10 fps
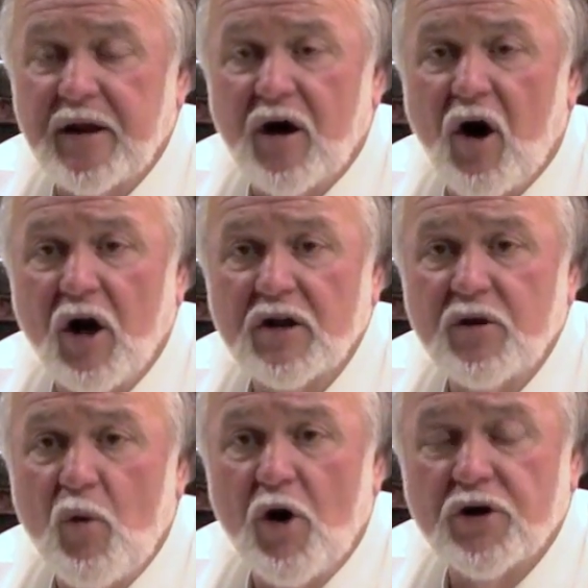all of
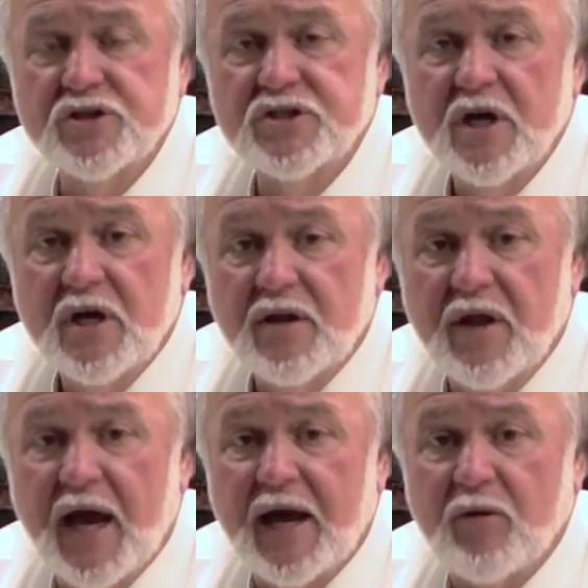the waters
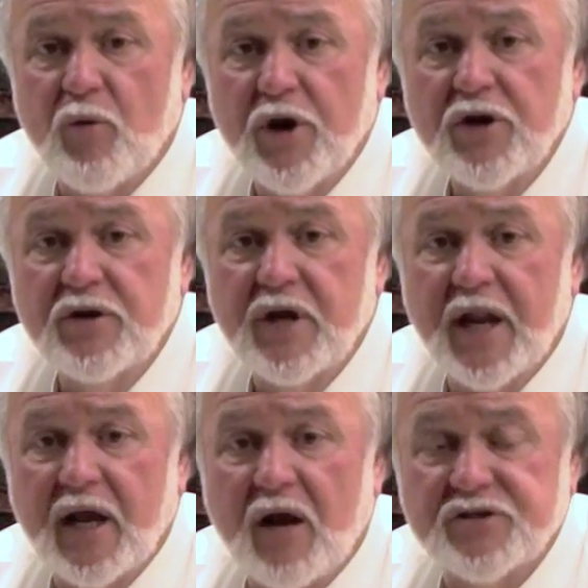that we're
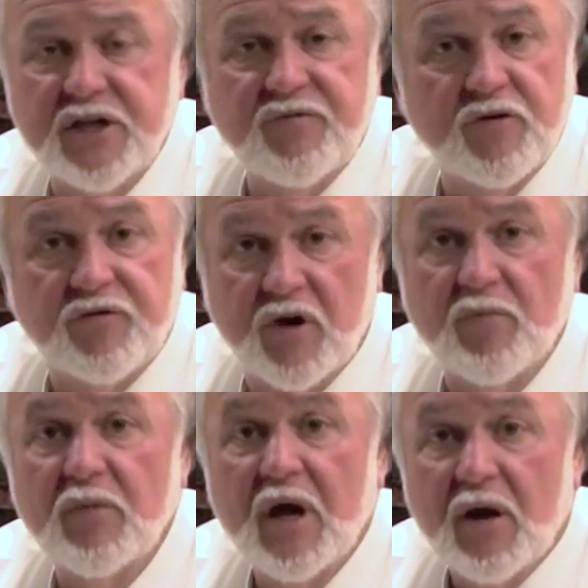getting our seafood
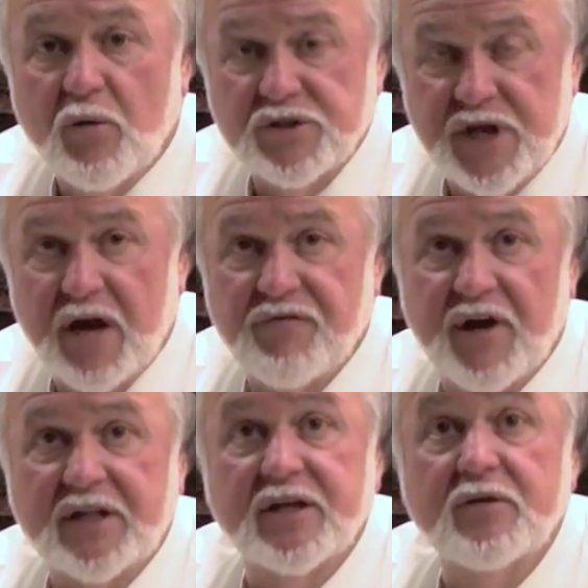from was not
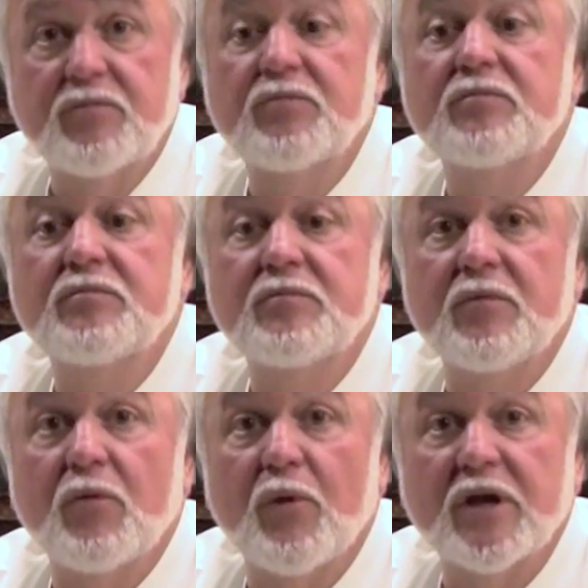affected
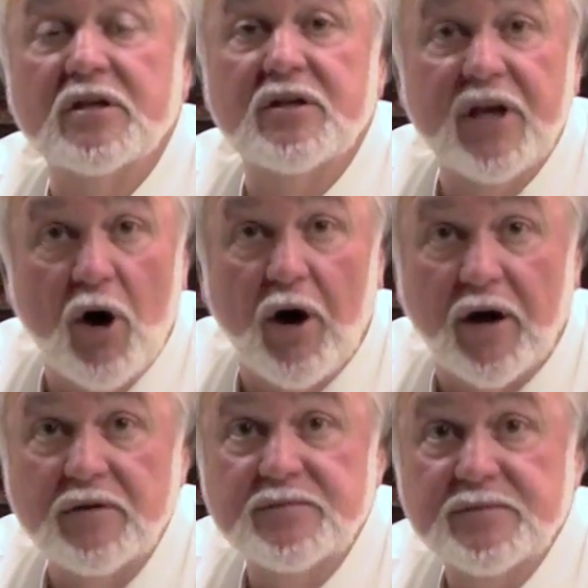with the oil.